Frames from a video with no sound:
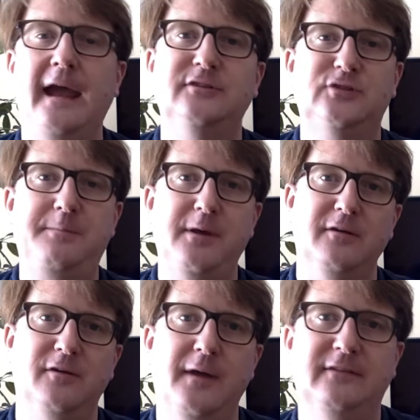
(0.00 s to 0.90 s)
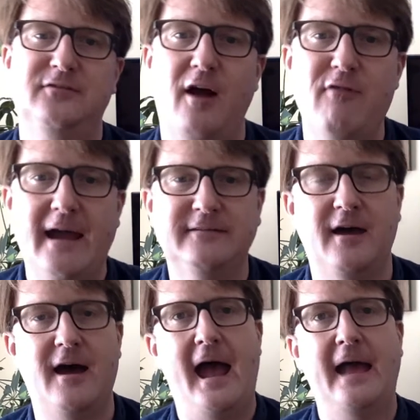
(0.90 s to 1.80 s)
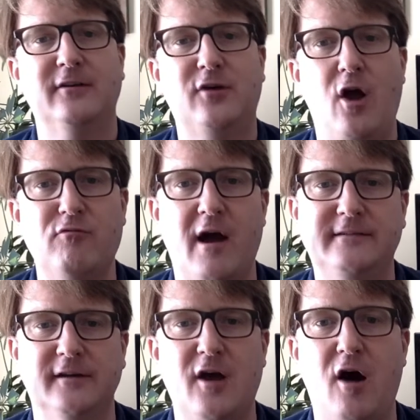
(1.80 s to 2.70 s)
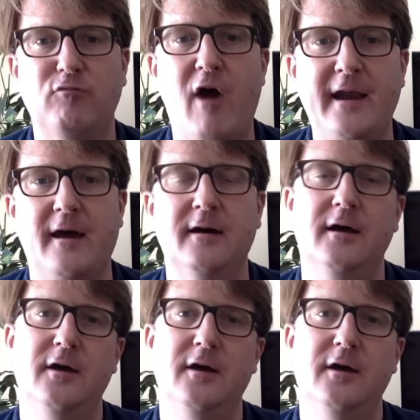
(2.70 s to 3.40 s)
in tribute to its director and co-writer Carl Reiner,